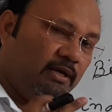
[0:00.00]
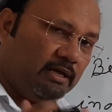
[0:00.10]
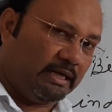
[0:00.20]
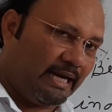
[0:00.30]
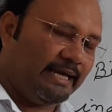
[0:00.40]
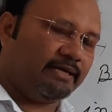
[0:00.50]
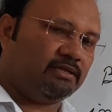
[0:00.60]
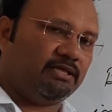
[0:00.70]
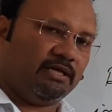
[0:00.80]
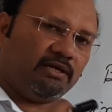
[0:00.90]

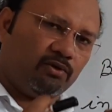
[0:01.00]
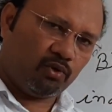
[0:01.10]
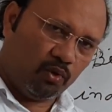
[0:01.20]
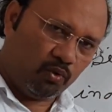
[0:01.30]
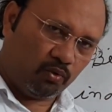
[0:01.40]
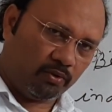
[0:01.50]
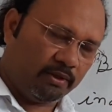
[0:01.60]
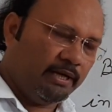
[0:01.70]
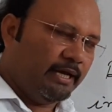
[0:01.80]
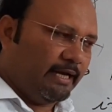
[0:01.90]
Like their
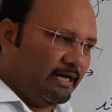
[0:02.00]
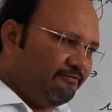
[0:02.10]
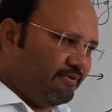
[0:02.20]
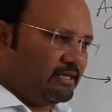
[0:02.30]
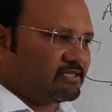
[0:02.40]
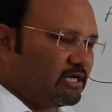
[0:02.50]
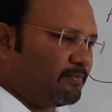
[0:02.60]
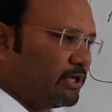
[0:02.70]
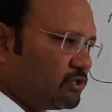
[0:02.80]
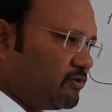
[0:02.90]
own. Elephants are
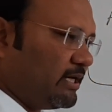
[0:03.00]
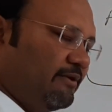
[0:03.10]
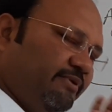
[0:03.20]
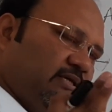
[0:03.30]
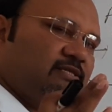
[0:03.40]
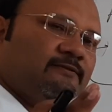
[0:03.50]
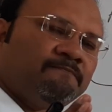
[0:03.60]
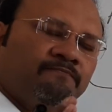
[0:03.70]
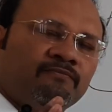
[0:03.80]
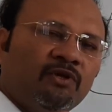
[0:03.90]
producing elephants.
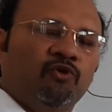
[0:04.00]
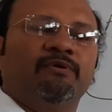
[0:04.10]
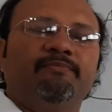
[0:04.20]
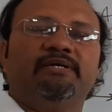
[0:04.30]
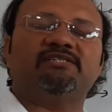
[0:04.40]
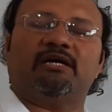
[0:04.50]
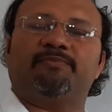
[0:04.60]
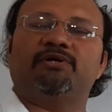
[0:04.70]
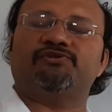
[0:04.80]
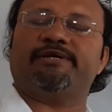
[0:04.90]
Human beings are
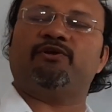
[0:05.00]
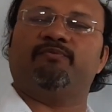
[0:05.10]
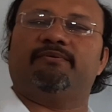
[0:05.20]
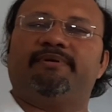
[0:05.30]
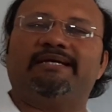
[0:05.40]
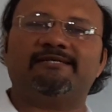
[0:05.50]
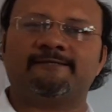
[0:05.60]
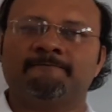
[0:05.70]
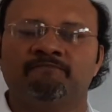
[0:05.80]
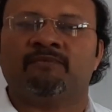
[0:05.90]
producing human
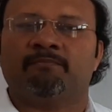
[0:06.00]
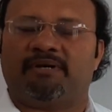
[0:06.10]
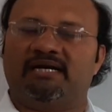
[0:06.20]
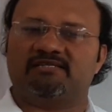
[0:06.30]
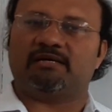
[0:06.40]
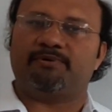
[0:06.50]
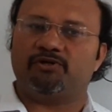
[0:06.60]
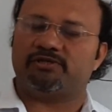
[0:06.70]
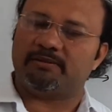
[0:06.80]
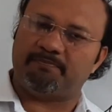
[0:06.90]
beings. Plants are
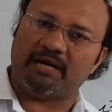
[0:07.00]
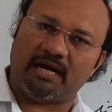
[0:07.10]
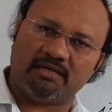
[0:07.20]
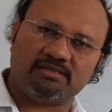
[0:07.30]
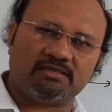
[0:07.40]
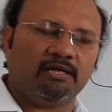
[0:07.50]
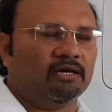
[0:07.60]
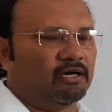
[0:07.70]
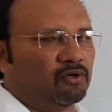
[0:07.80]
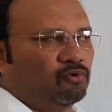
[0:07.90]
producing plants.
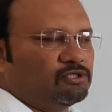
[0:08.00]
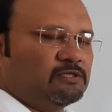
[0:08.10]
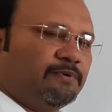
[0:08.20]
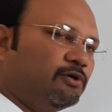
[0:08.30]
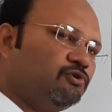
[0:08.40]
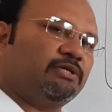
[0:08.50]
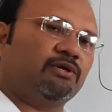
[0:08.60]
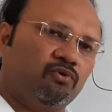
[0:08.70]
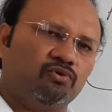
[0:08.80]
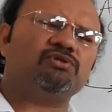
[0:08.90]
A rose is producing
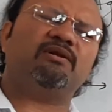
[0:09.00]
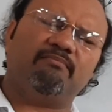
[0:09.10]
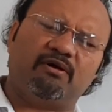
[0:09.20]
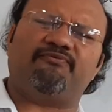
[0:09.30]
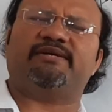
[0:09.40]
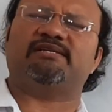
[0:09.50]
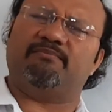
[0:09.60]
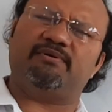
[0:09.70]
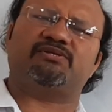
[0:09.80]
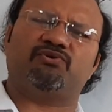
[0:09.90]
rose. Number of
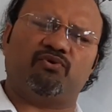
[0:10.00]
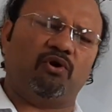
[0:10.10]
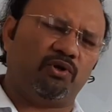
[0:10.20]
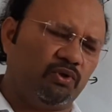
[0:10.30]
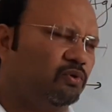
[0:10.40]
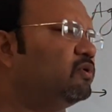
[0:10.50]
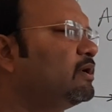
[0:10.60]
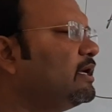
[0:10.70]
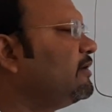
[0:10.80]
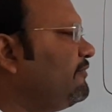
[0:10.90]
examples you all know.
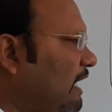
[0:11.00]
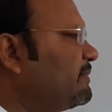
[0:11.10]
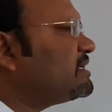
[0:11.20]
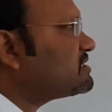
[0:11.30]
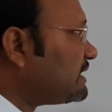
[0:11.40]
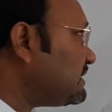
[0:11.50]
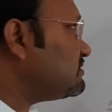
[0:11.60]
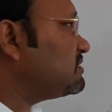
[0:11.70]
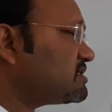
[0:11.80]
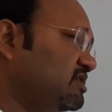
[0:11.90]
We have been studying
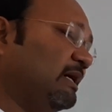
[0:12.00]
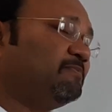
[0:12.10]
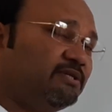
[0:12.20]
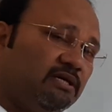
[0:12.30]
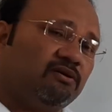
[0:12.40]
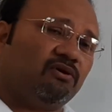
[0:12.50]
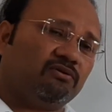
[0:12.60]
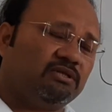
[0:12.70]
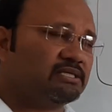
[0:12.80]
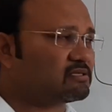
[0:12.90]
this chapter
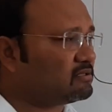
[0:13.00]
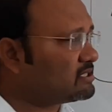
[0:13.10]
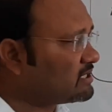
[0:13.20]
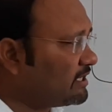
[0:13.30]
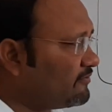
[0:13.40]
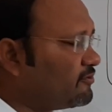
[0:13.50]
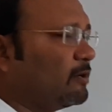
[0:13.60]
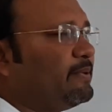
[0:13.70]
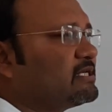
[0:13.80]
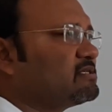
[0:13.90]
or these kind of
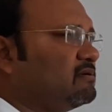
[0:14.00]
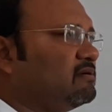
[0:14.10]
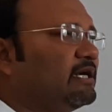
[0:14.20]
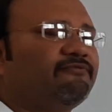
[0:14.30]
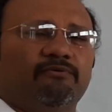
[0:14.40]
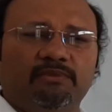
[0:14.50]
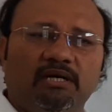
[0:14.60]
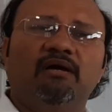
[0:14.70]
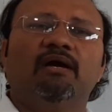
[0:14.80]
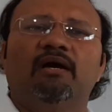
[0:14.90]
topics right from
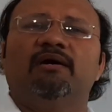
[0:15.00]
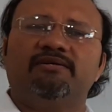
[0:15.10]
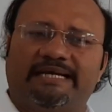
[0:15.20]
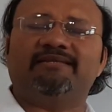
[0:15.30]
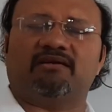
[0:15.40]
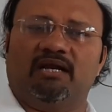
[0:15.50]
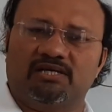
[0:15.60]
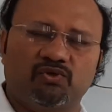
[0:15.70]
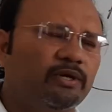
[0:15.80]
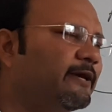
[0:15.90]
the 10th
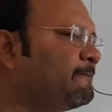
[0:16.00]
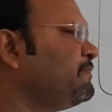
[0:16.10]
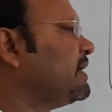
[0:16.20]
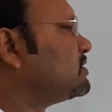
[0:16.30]
class. Okay.